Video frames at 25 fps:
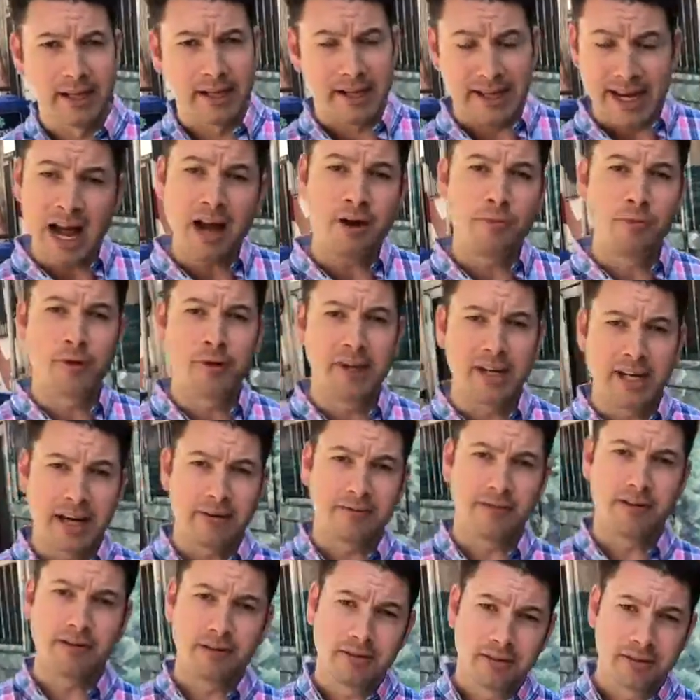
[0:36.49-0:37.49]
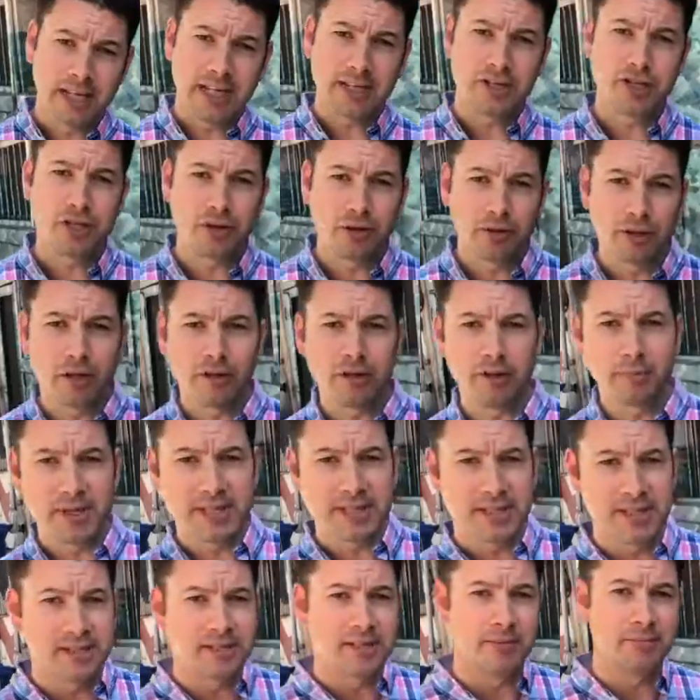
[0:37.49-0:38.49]
Now more than ever, let's show local
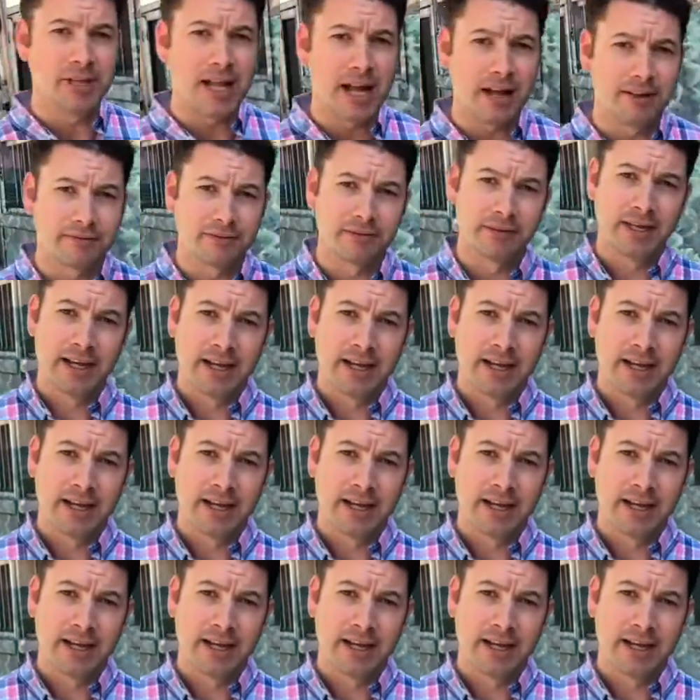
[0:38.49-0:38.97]
business some love